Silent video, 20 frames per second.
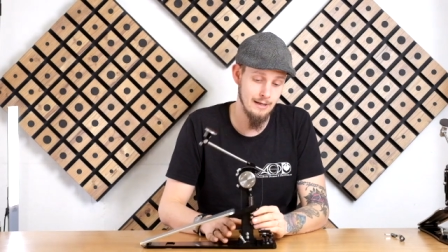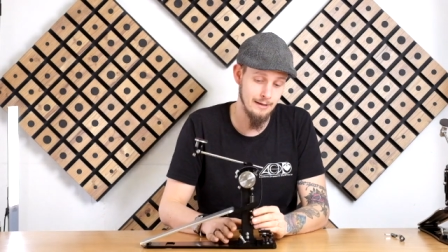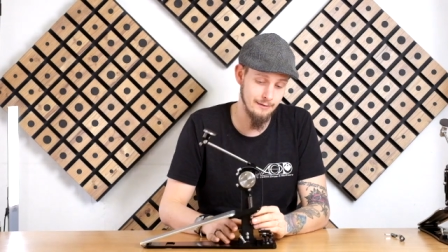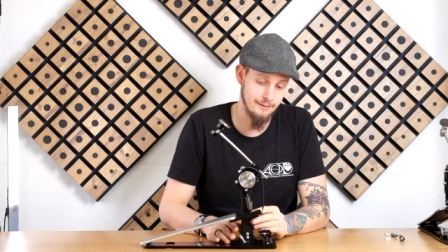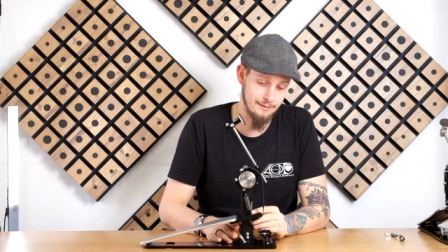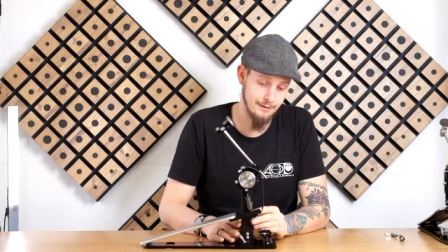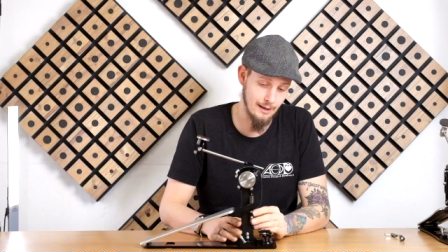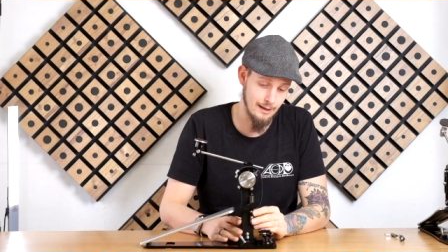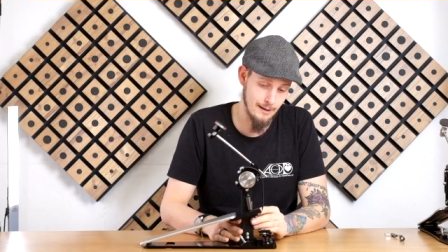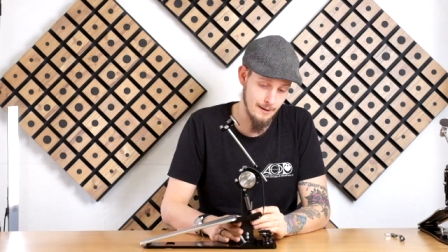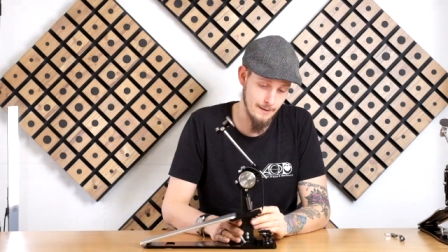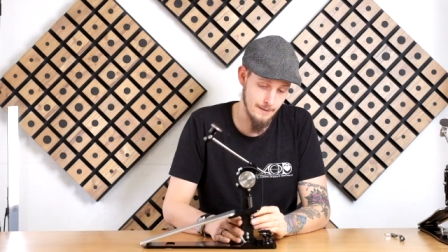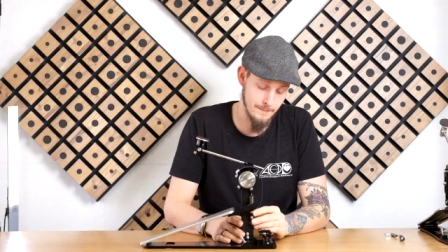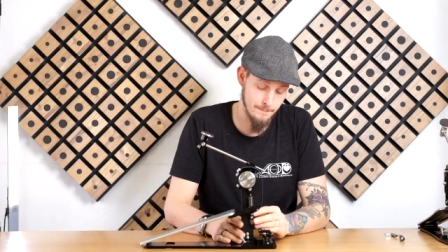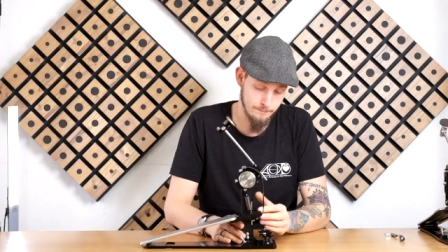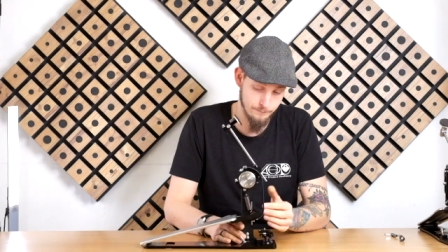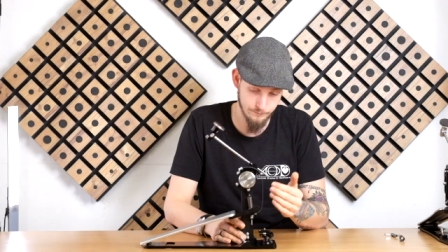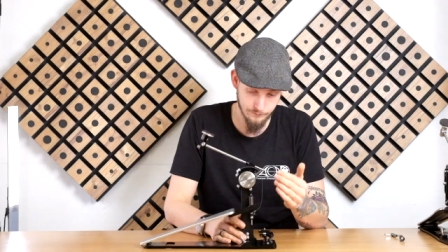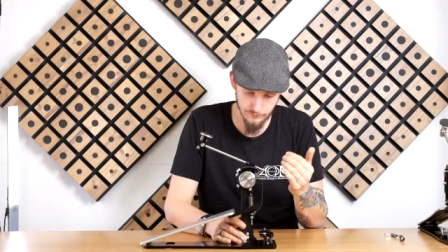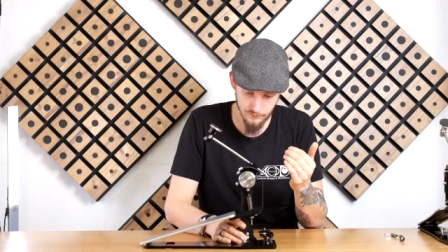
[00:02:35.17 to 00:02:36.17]
So
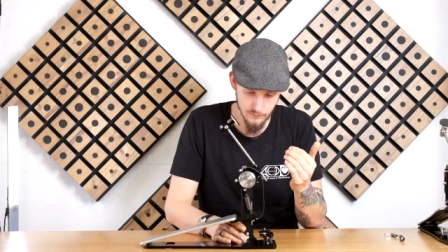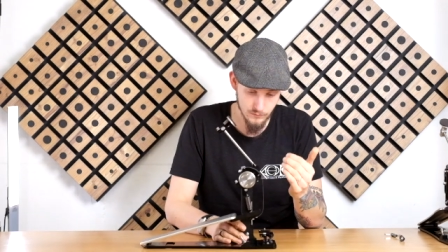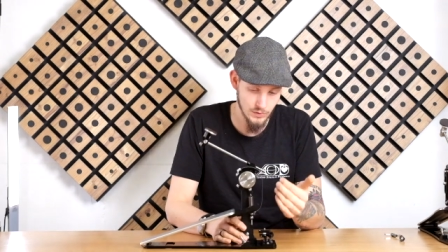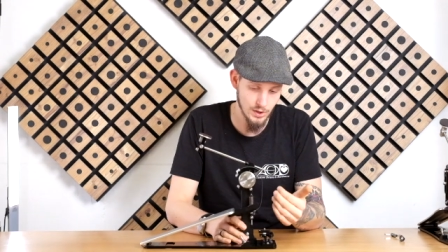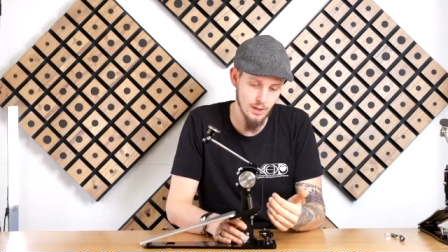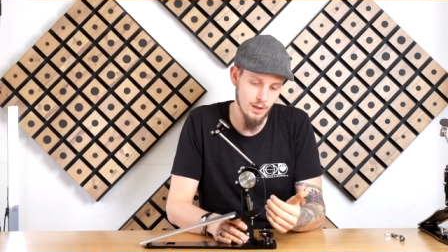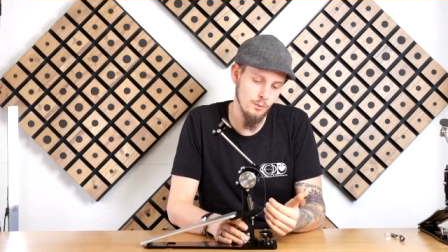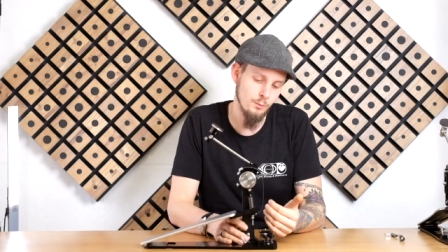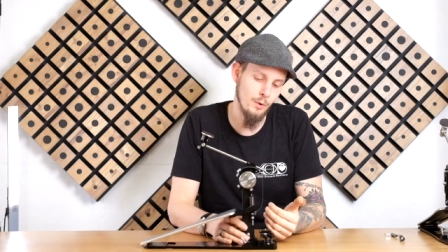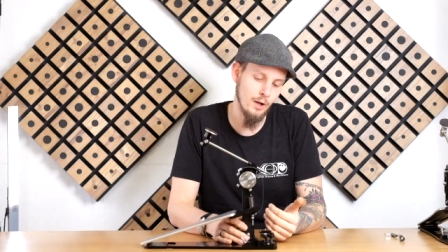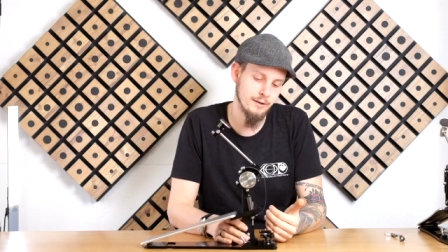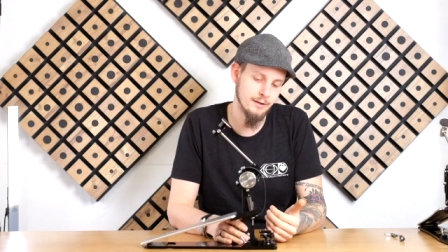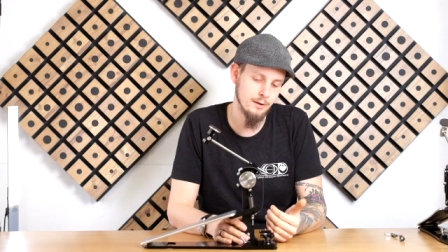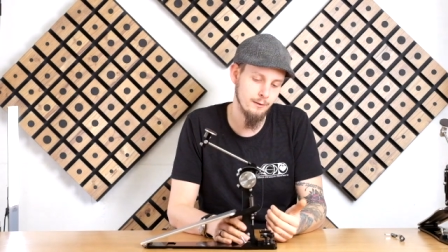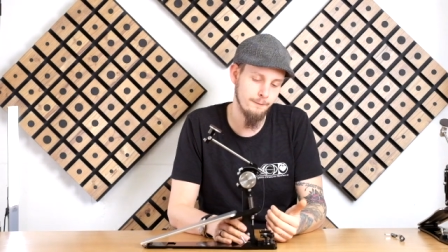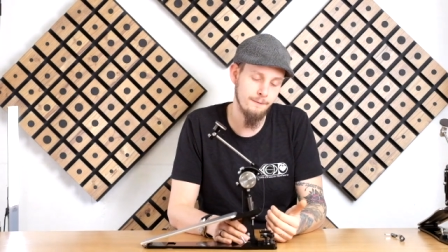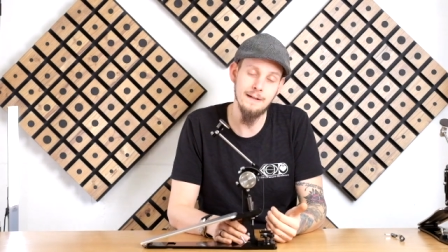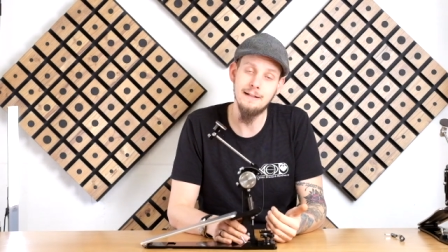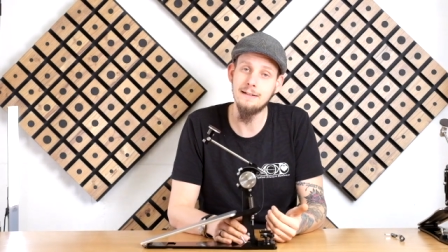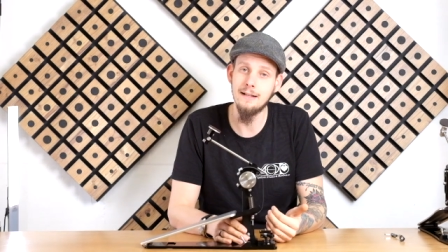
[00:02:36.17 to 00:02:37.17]
when
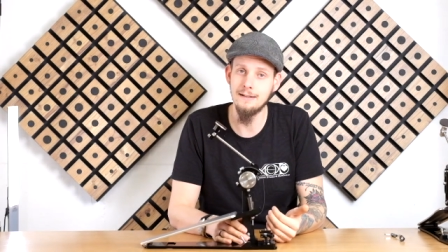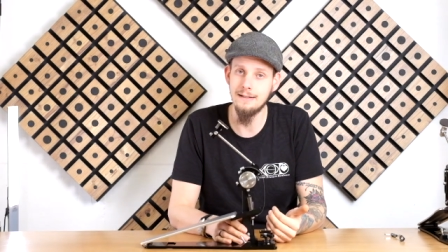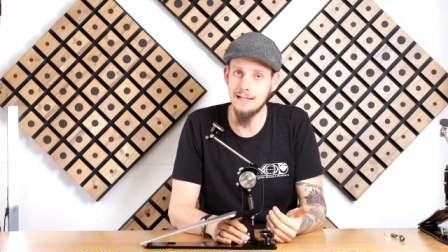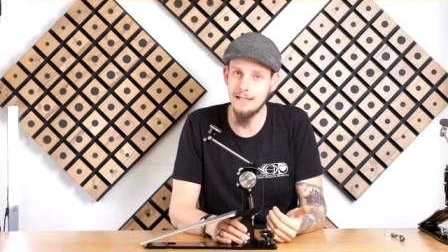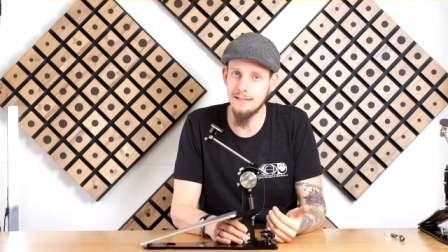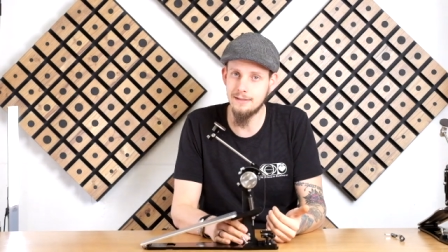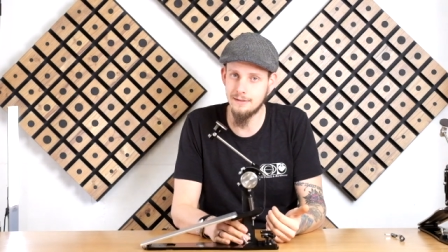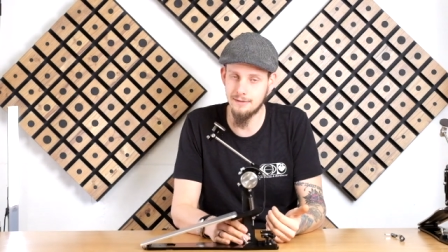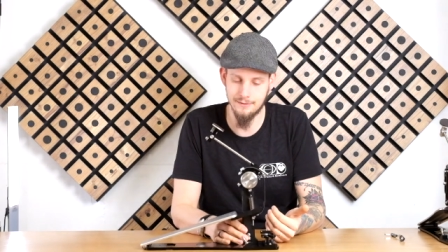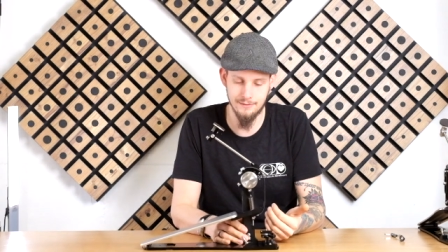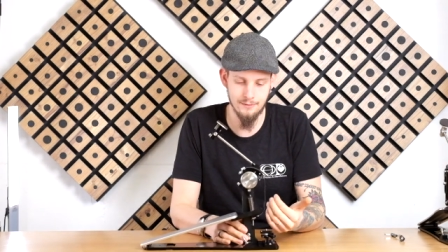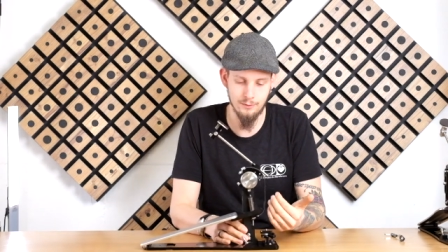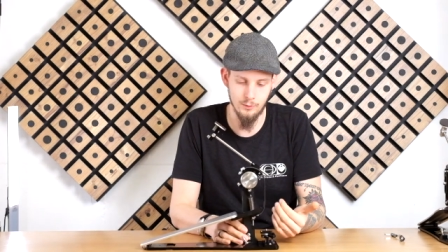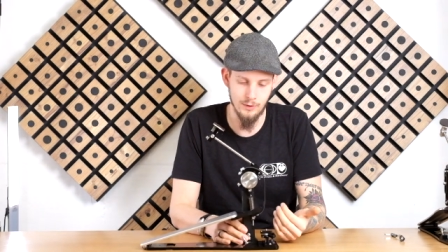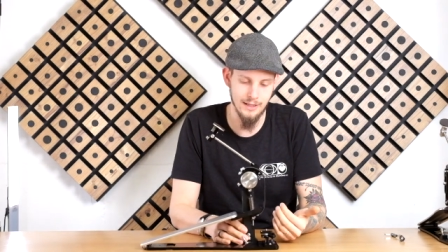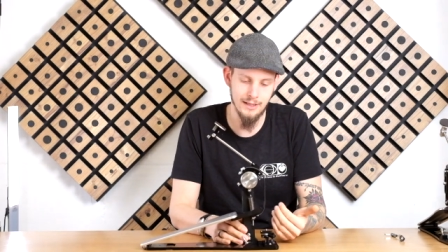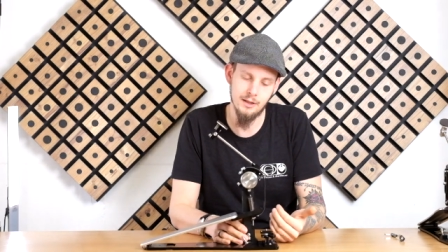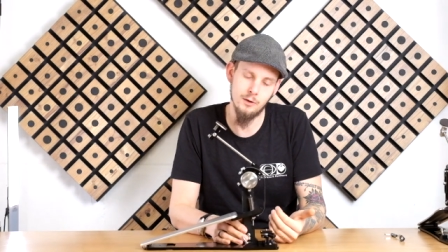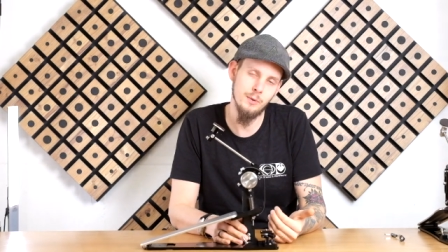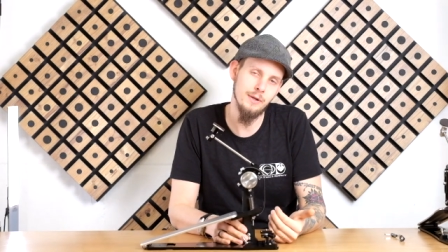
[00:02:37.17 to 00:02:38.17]
you feel the need to
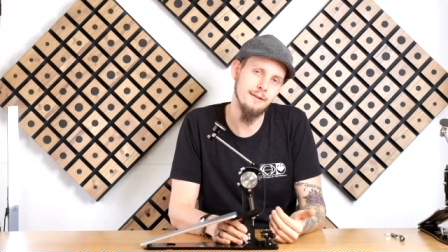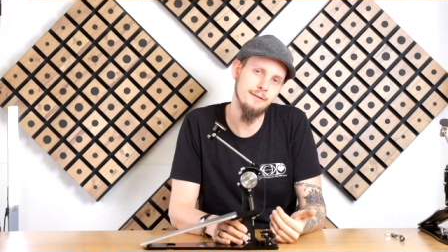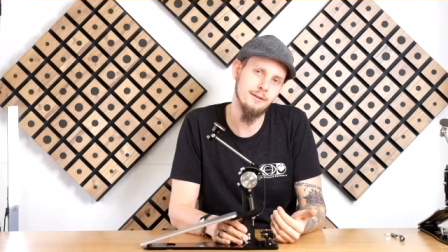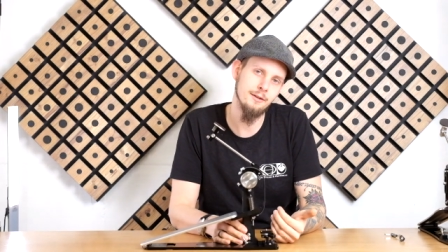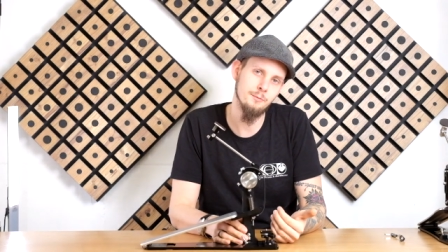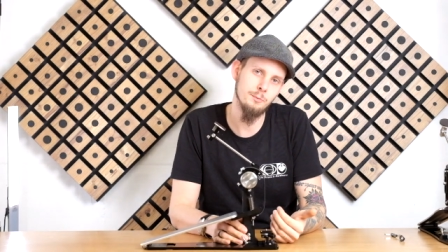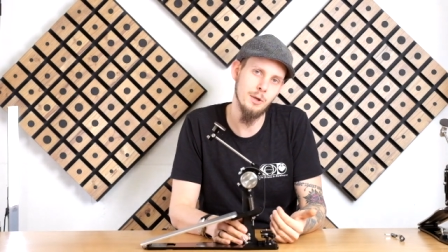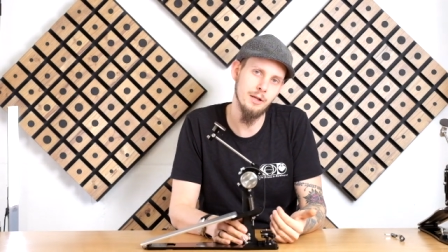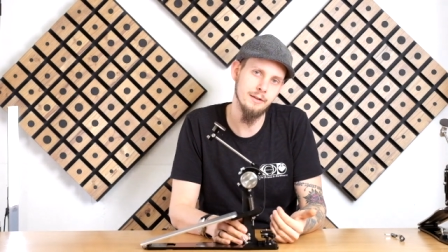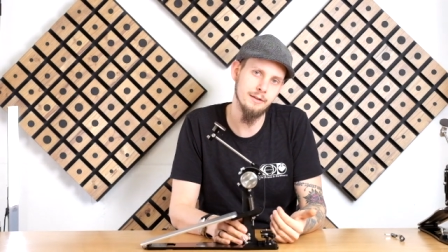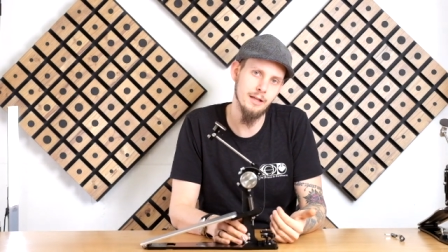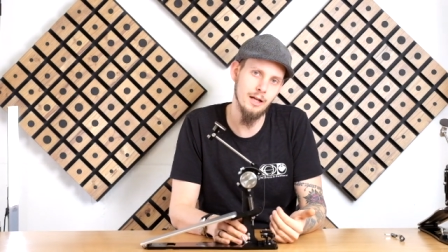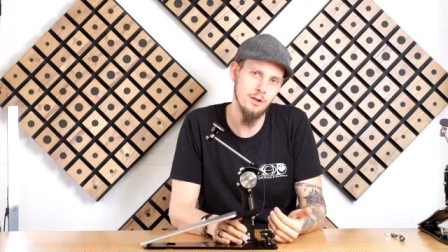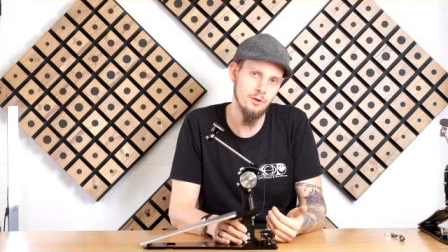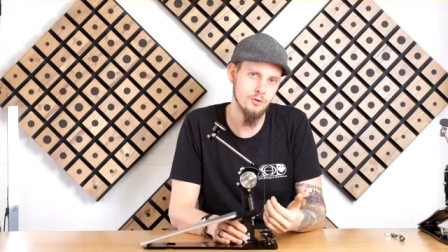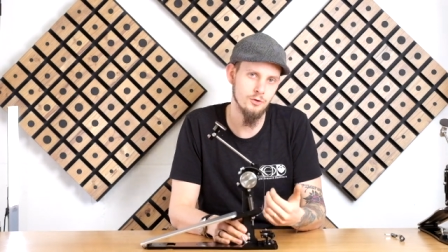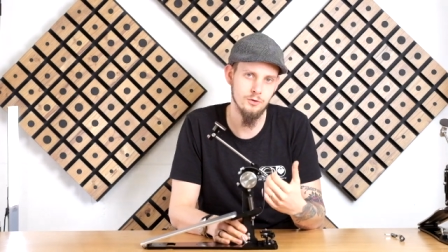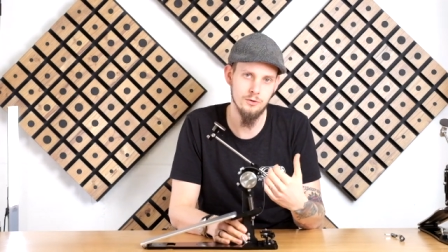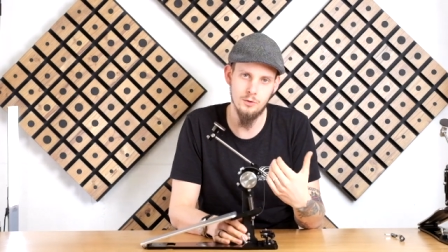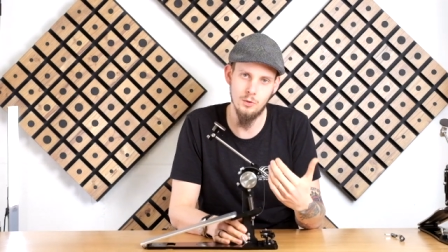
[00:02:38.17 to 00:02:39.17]
increase the spring tension,